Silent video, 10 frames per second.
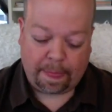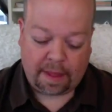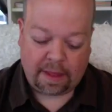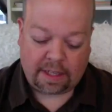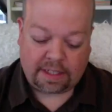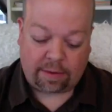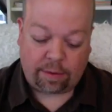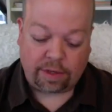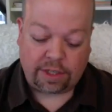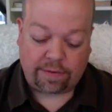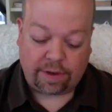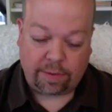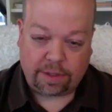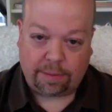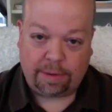let's say royalty free,
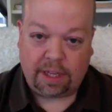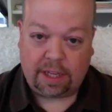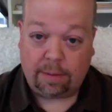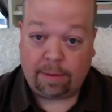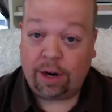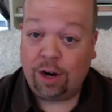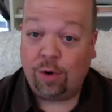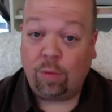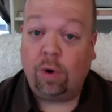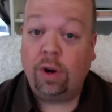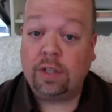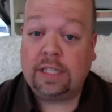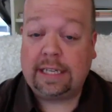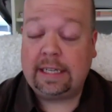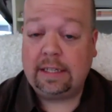which got me thinking about
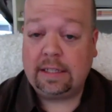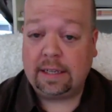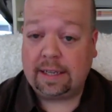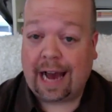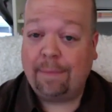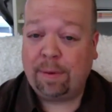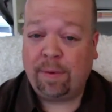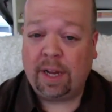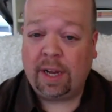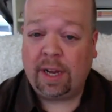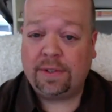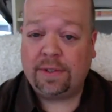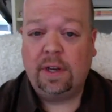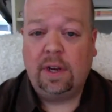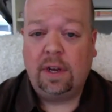royalties and copyrights.
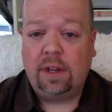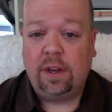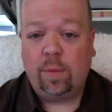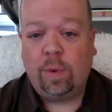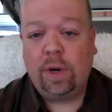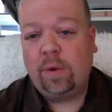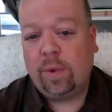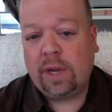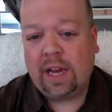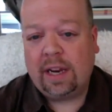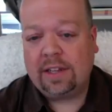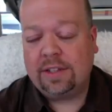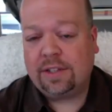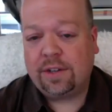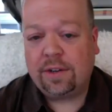What kind of
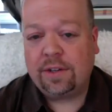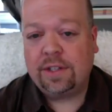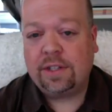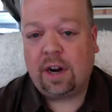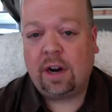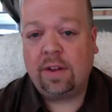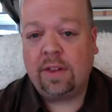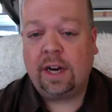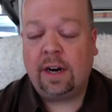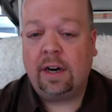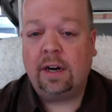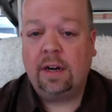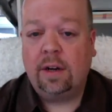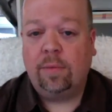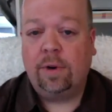concerns are there
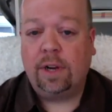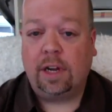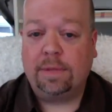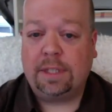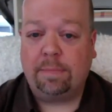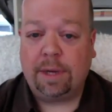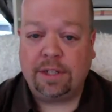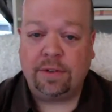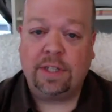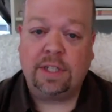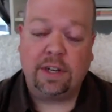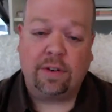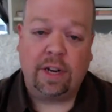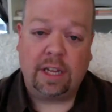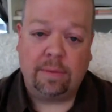when it comes to Pinterest and
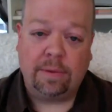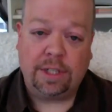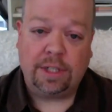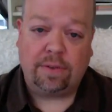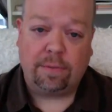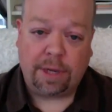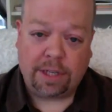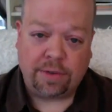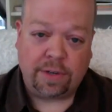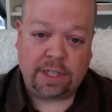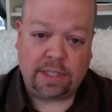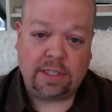creating images for Pinterest,